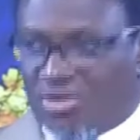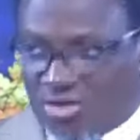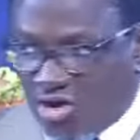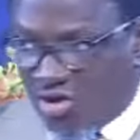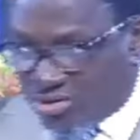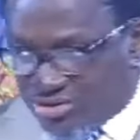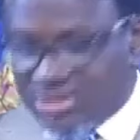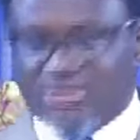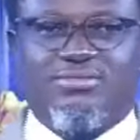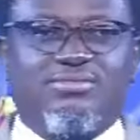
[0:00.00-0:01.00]
God
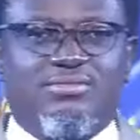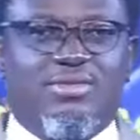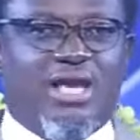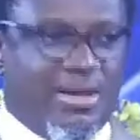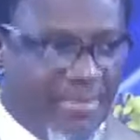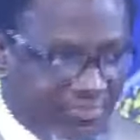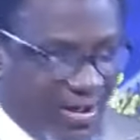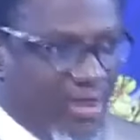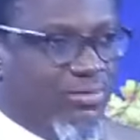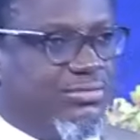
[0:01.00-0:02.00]
can be
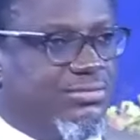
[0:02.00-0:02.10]
found.